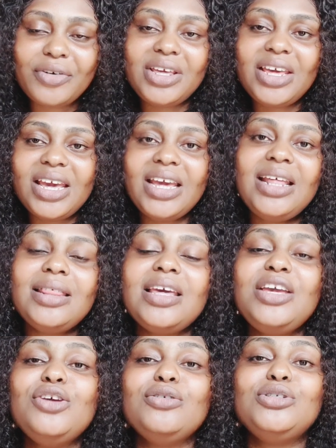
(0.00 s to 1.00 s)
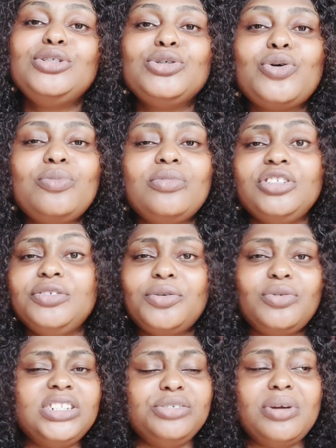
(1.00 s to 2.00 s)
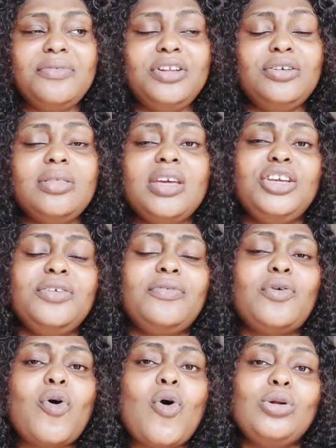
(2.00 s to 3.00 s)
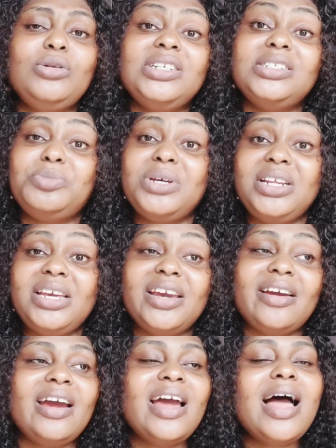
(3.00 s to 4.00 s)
Okay, thank you so much for watching my video. Thank you for always being here.